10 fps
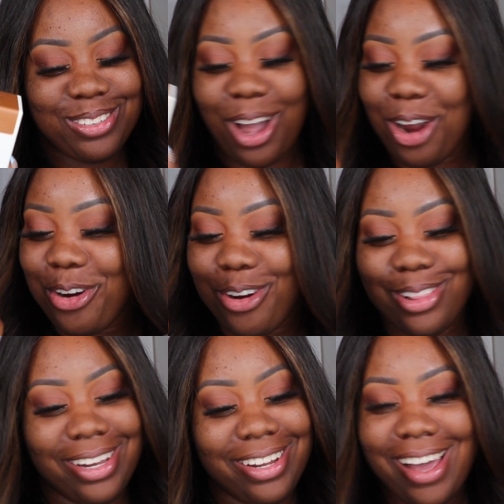Our girl
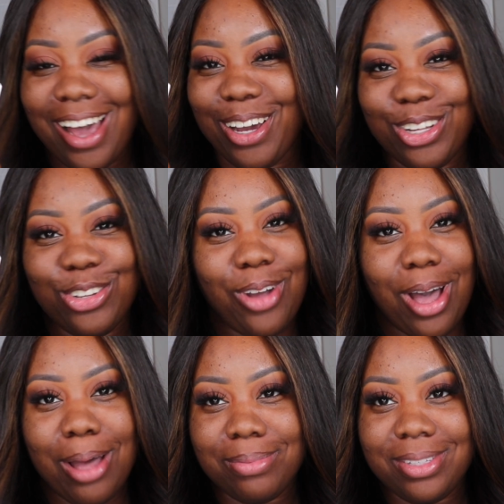Lady Gaga
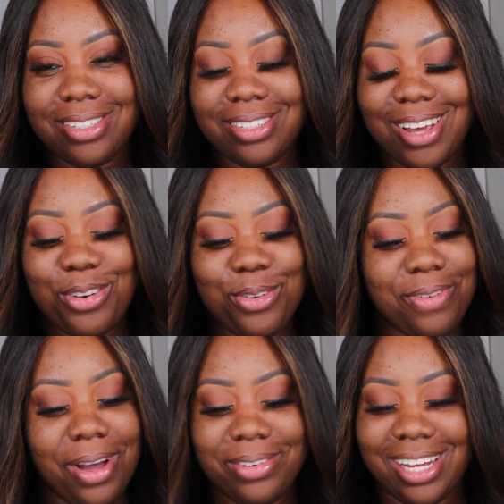dropped a new
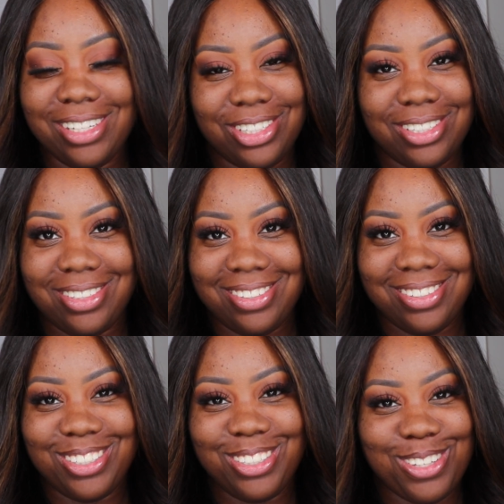foundation,
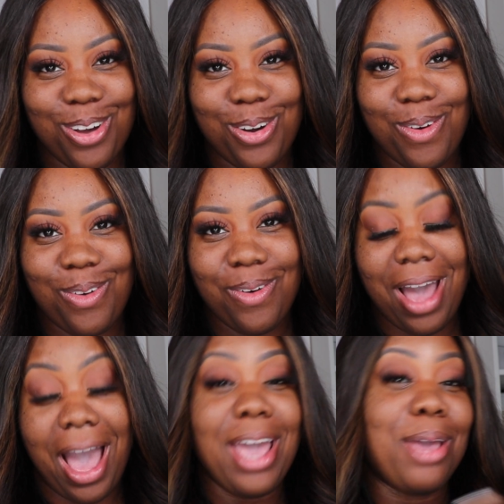so
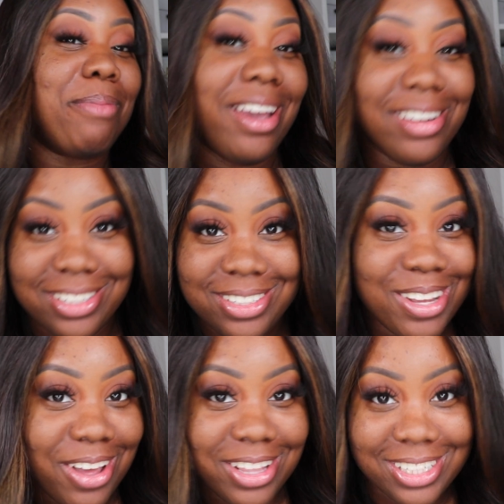I am here to tell
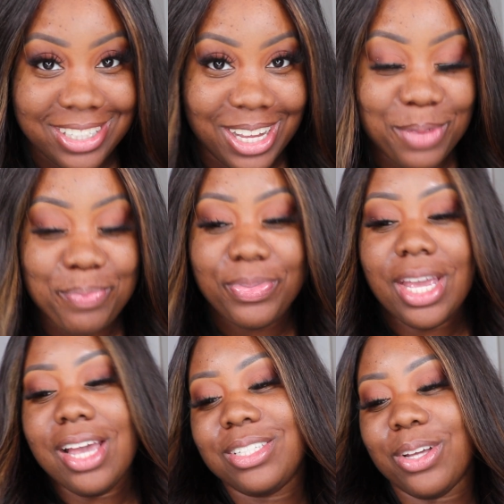y'all the tea.
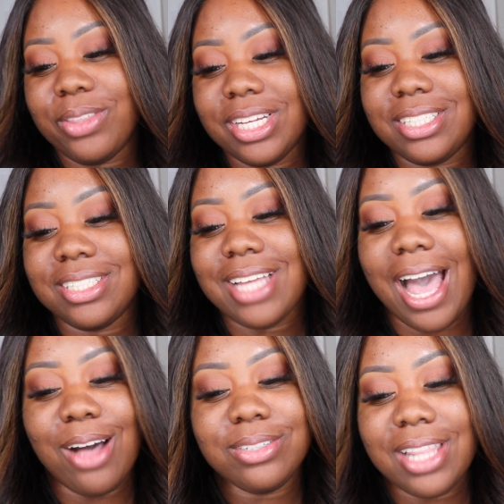So this is
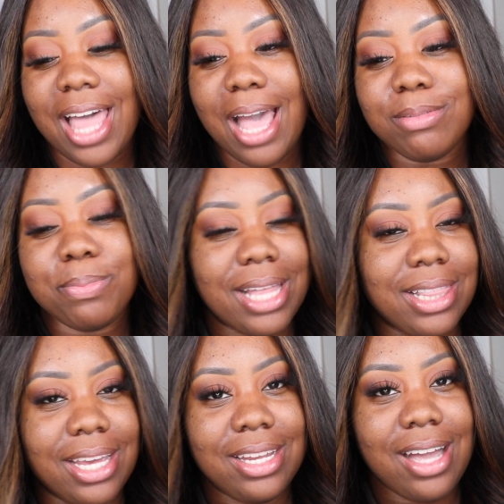Haus by
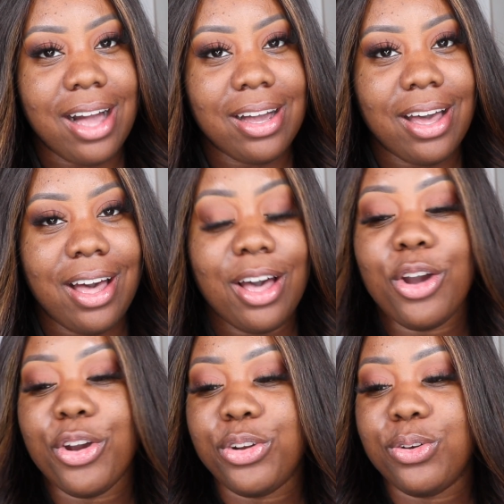Lady Gaga,
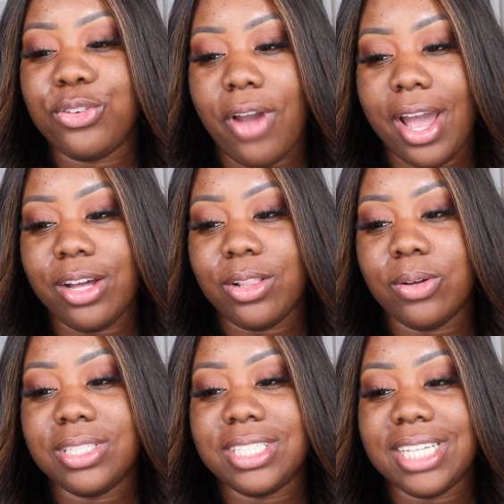her new
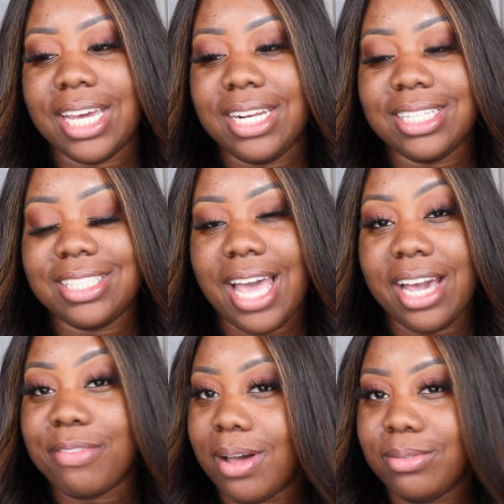Triclone Skin
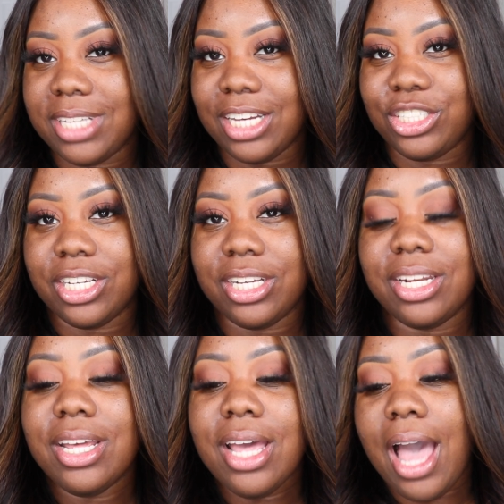Tech
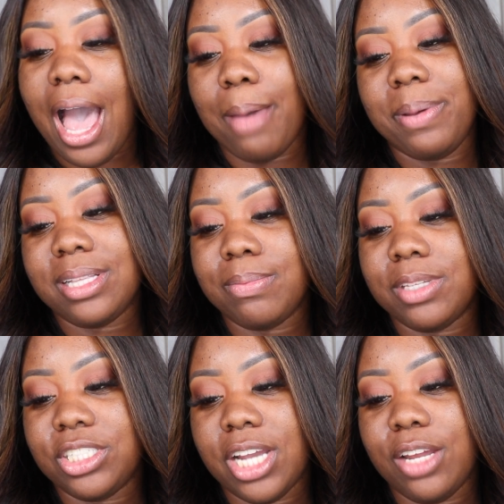Foundation. I picked up
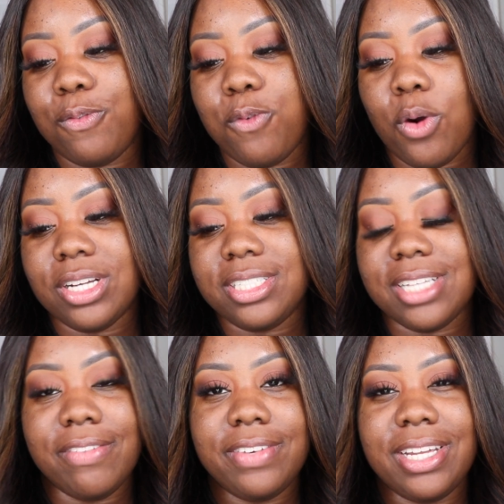the shade
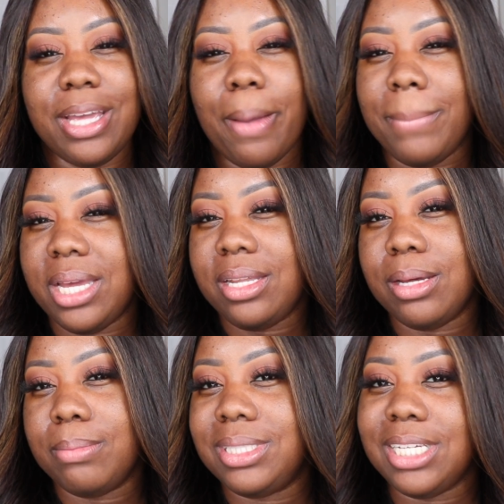470
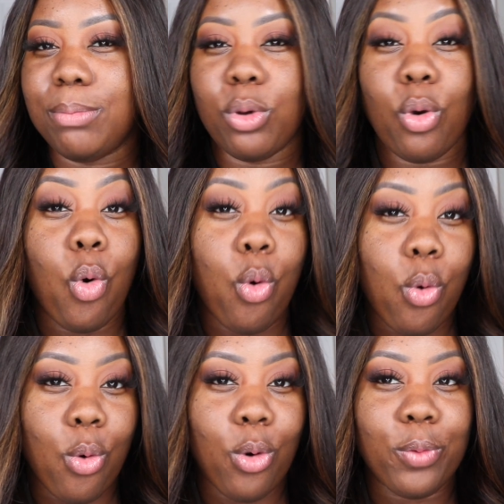Medium Deep
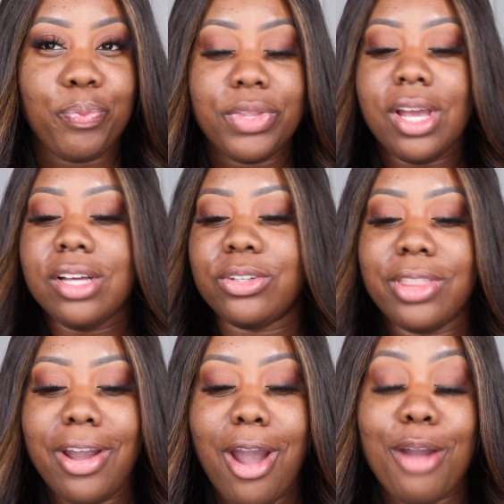Cool. So
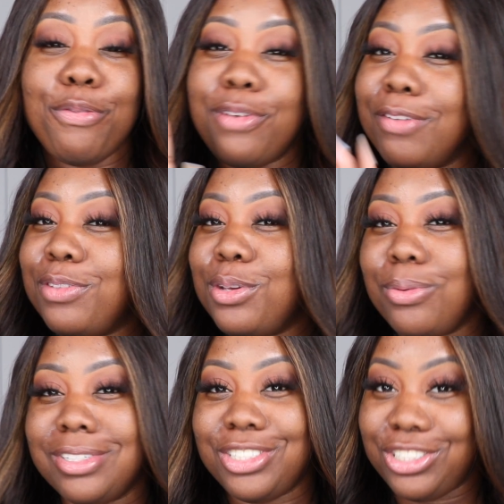there are
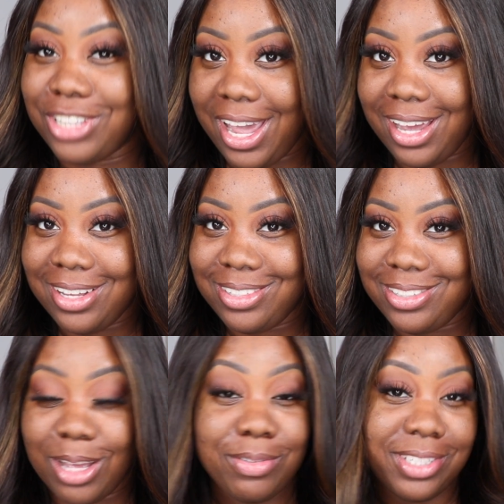51 shades
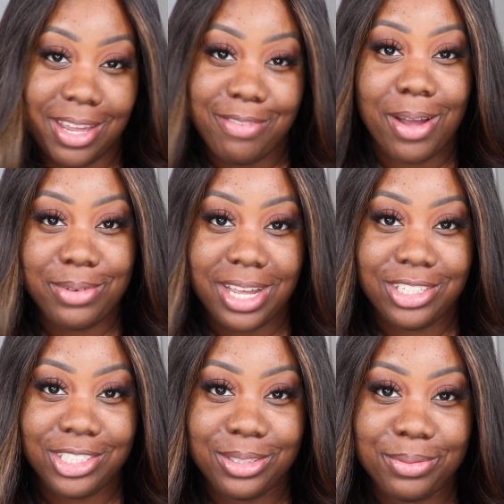of said
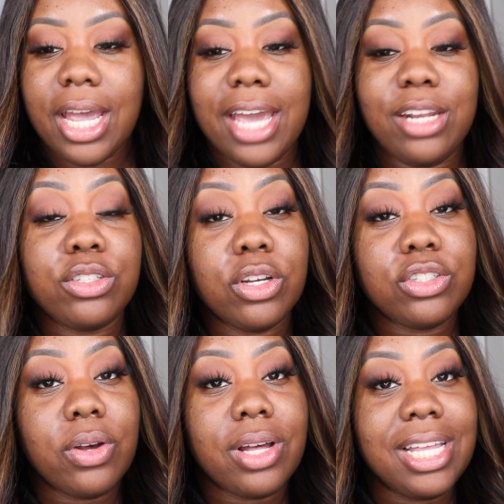foundation. It is
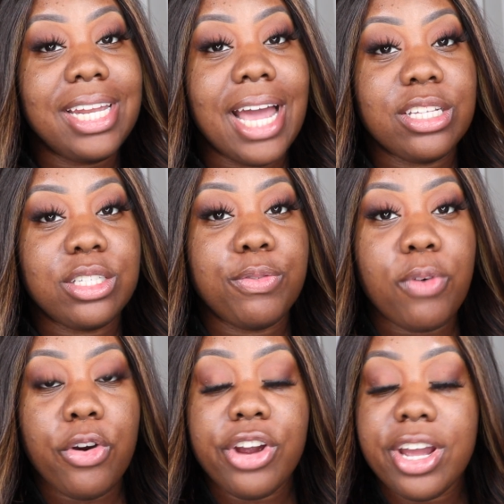also clean at
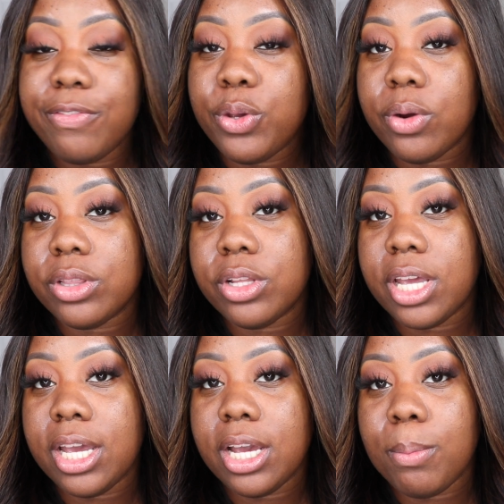Sephora. If you are
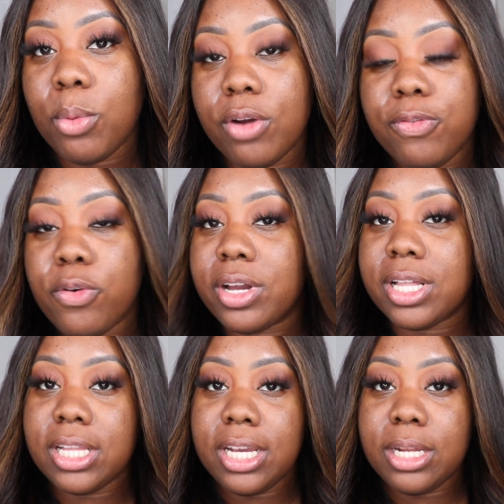looking more for
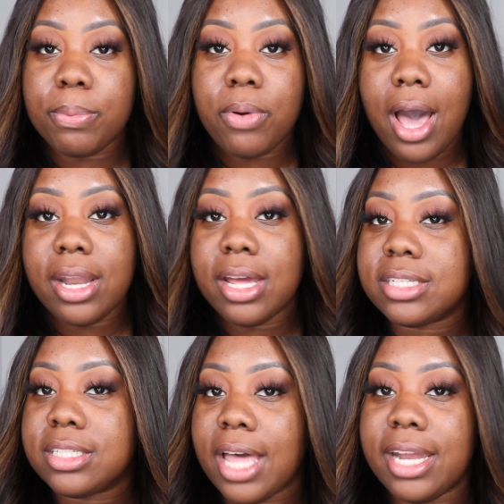clean
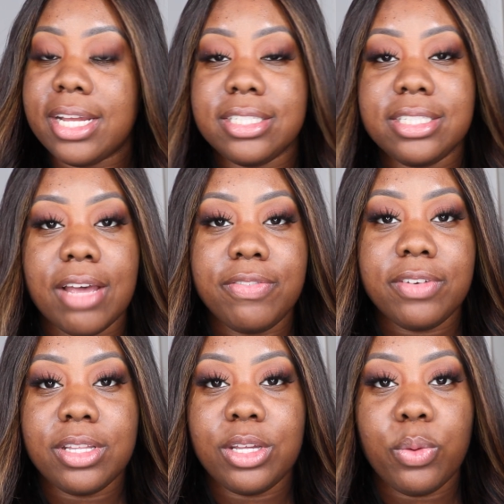products, that is
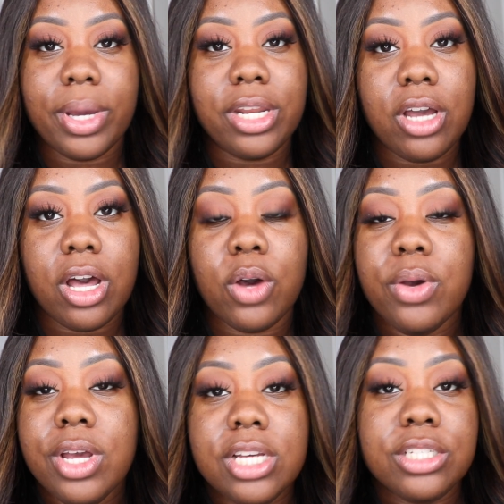definitely the way to go.
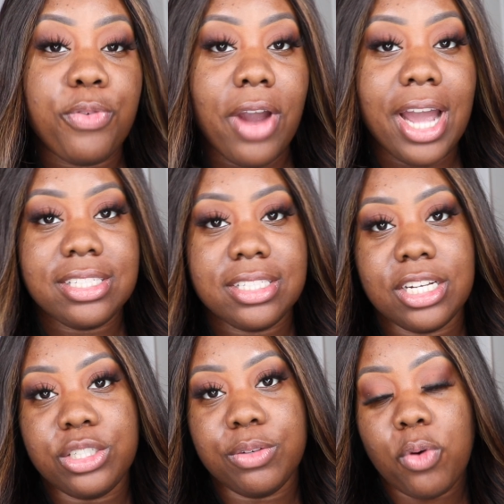Sephora has a
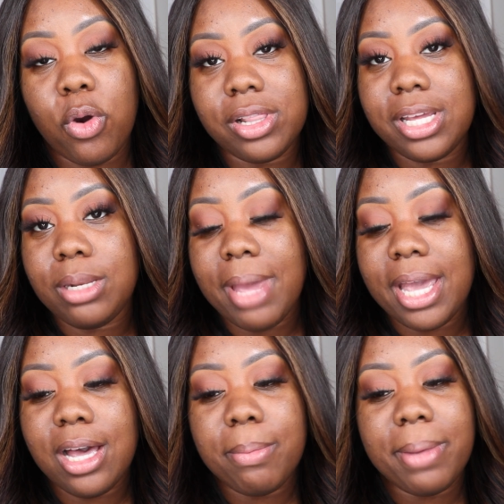section for all clean
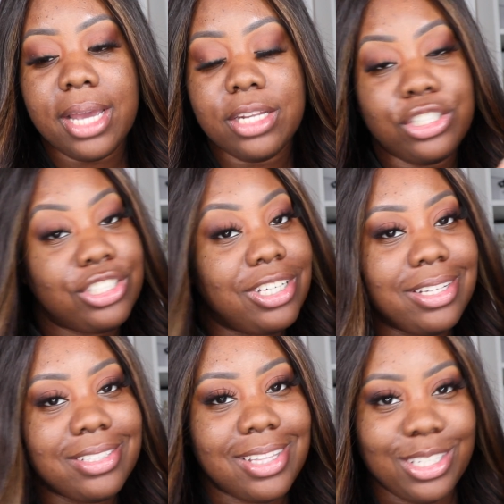makeup and she
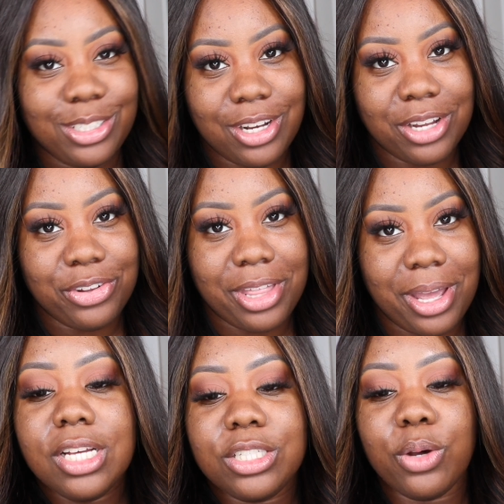is listed under
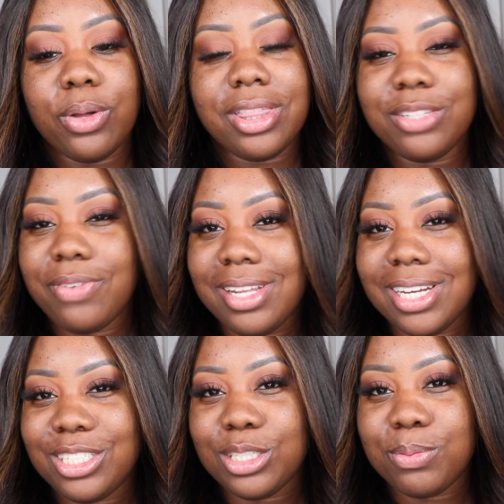there. So this
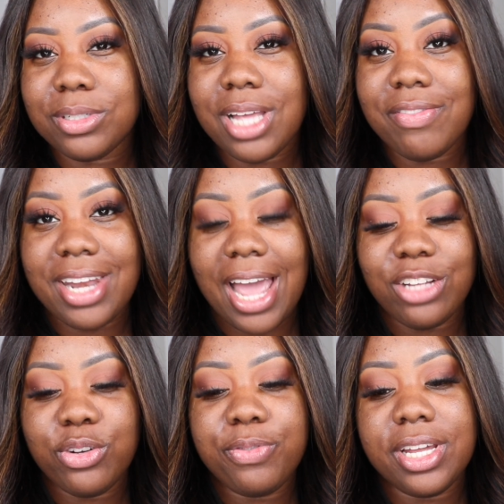foundation is supposed to have a
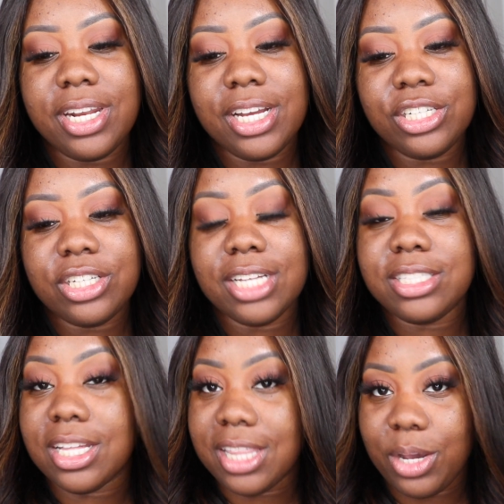natural finish. It's
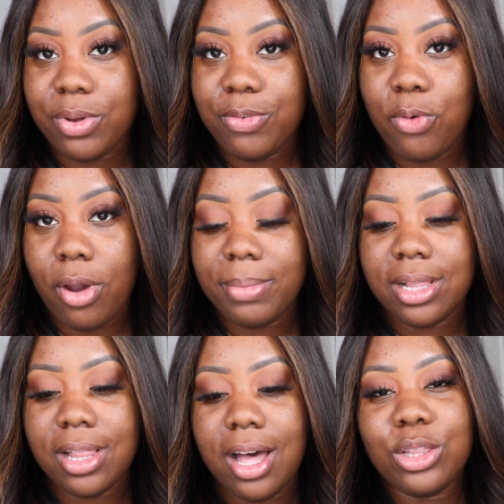a liquid
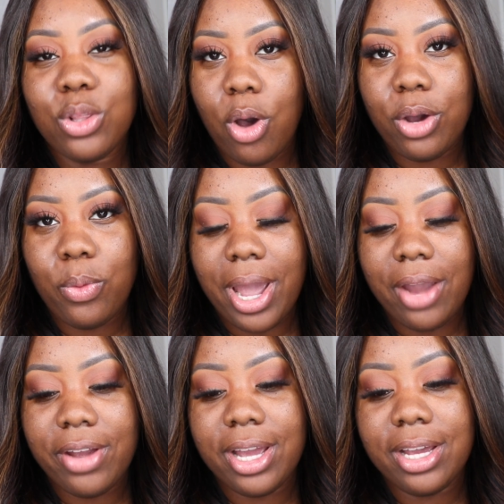formula, long
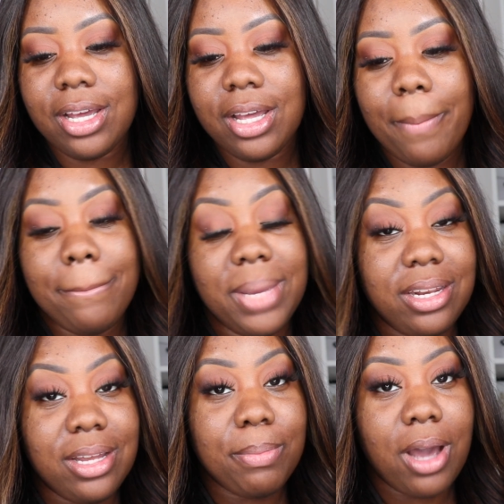wearing,
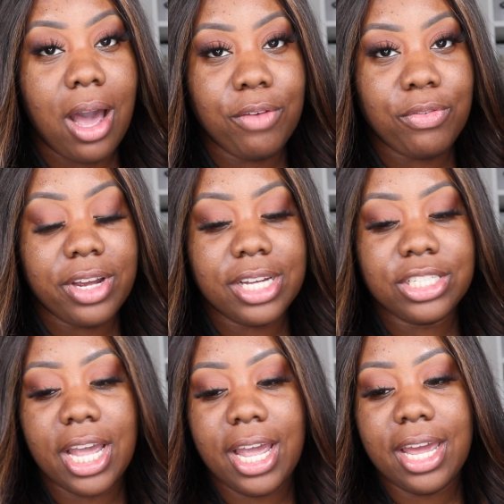medium
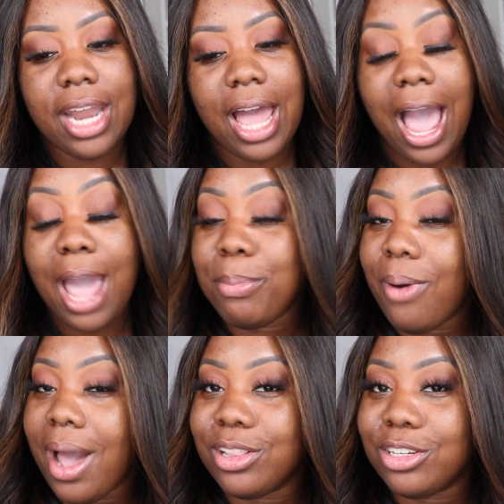coverage, and
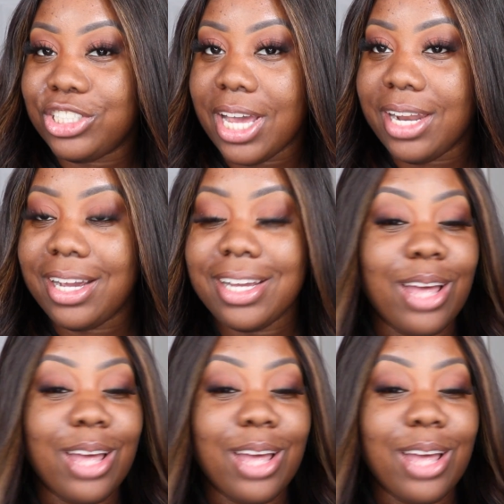hypoallergenic.